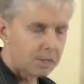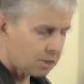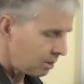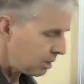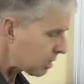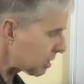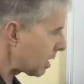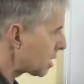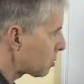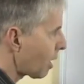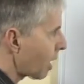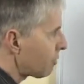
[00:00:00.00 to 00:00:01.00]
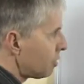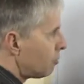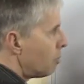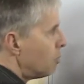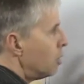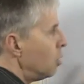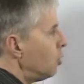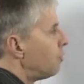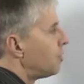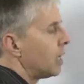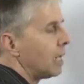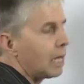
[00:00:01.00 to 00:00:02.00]
So in this case, we haven't
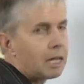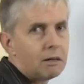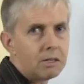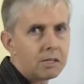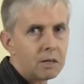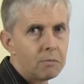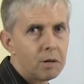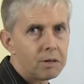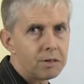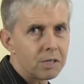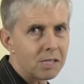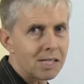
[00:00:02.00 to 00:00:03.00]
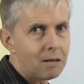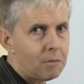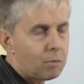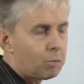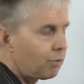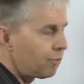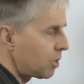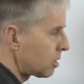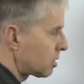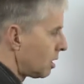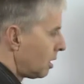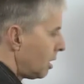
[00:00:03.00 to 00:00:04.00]
removed any counters. They're both the same number. We've
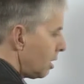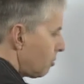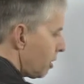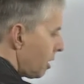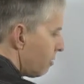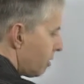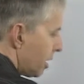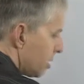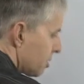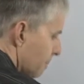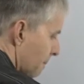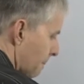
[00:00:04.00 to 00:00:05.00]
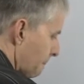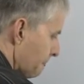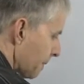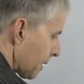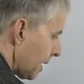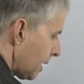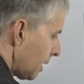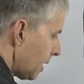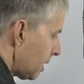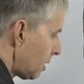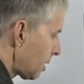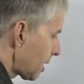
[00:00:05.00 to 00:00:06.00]
just rearranged them.
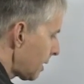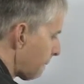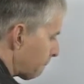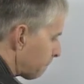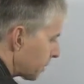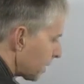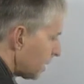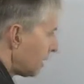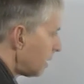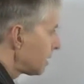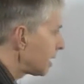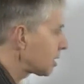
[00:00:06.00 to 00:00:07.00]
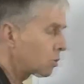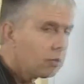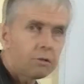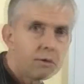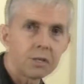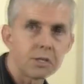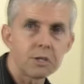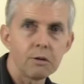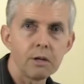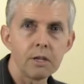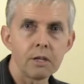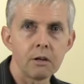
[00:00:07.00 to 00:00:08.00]
Okay, that's all there is
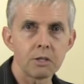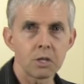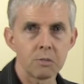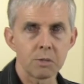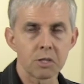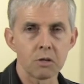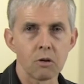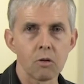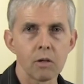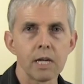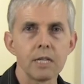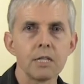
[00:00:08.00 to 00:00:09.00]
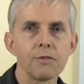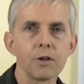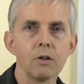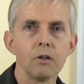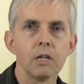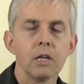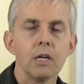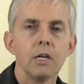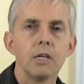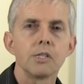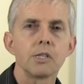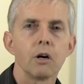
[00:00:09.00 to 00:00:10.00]
to it. 9 times is not all that difficult.
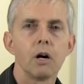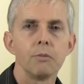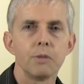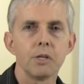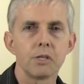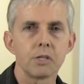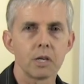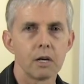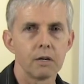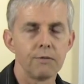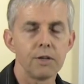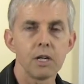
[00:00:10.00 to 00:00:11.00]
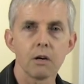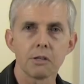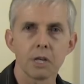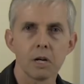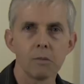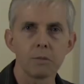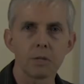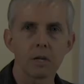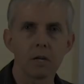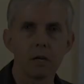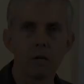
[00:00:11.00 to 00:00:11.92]
So I hope this video has helped.